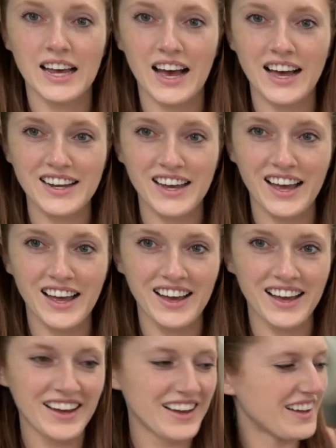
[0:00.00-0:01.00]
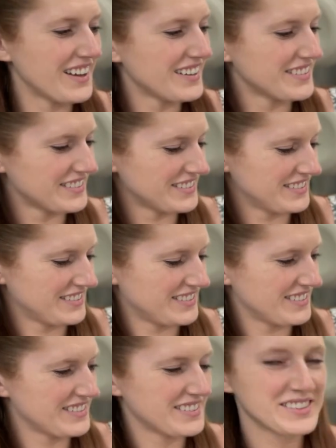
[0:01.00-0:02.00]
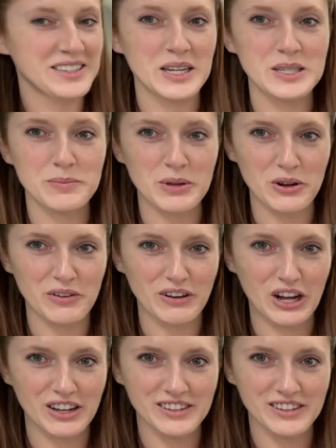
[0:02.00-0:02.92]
Ta-da! It's beautiful.